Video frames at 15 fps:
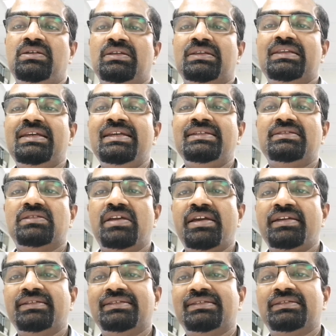These
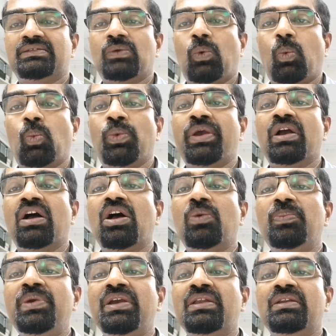days we
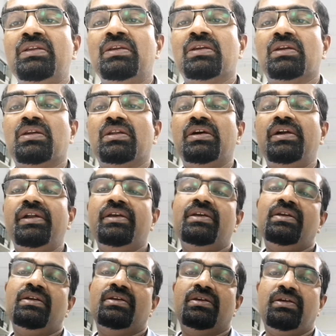have been
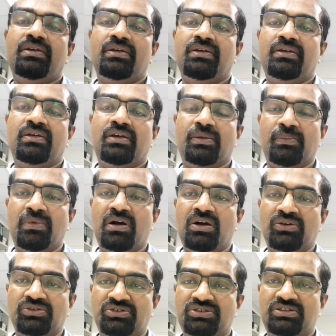learning
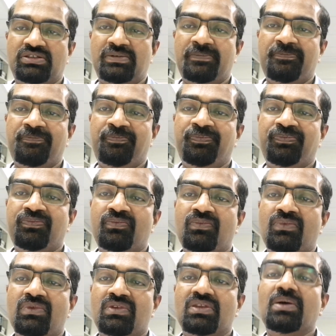about
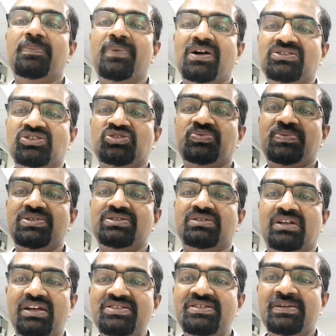the parts of speech,
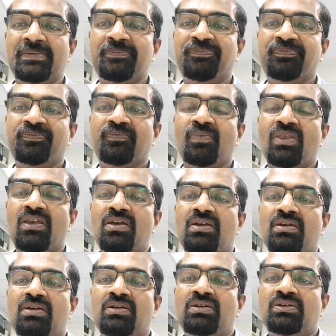right?
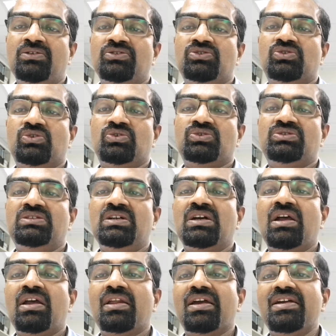So there
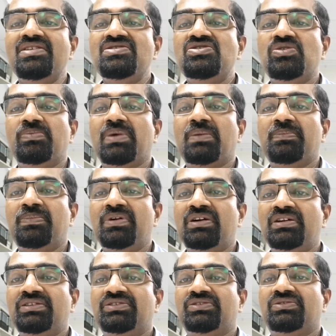are 8
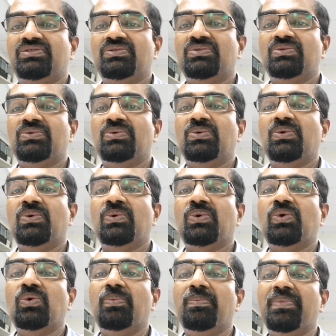members
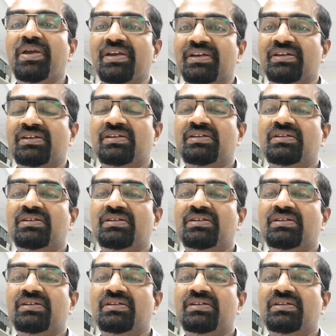who make